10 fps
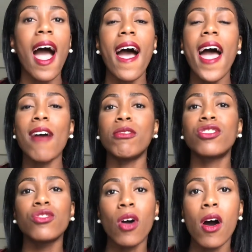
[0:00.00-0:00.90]
I have a
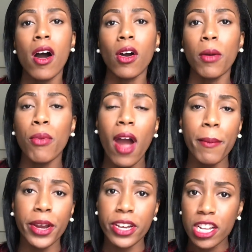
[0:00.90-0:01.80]
strong or
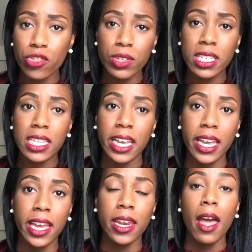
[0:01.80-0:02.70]
primary interest
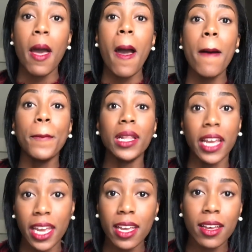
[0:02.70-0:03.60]
in
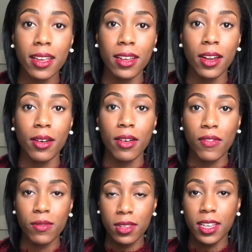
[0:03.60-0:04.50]
blank. You know,
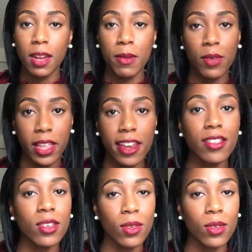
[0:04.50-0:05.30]
it's going to be related